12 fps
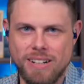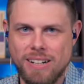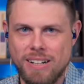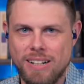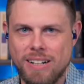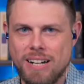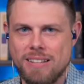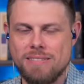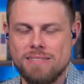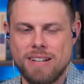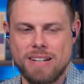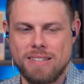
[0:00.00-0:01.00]
I
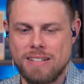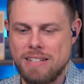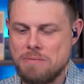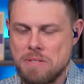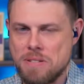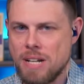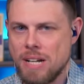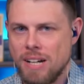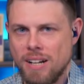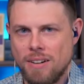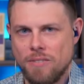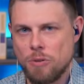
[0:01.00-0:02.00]
think he was,
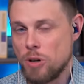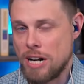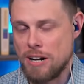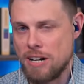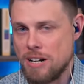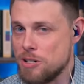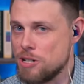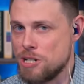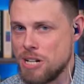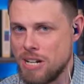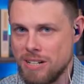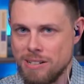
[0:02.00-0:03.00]
from what I
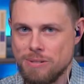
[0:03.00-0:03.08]
understand,